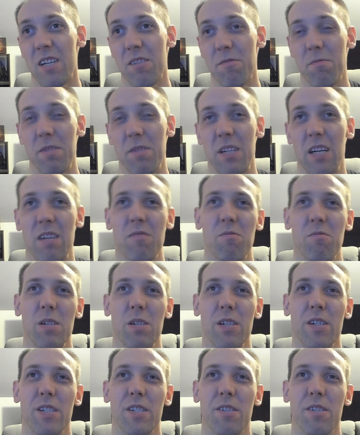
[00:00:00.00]
when I
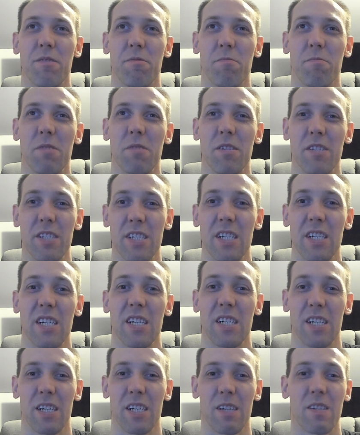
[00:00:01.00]
was really young
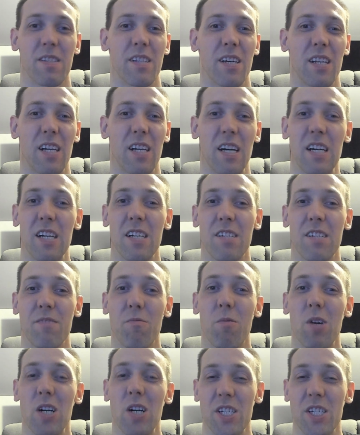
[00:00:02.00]
that I'd
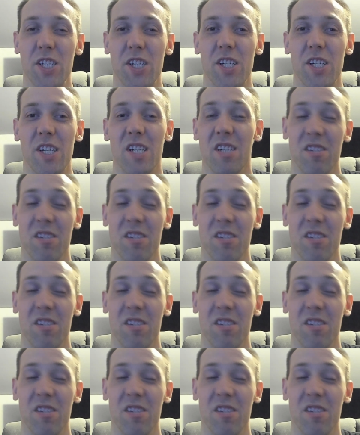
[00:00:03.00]
watch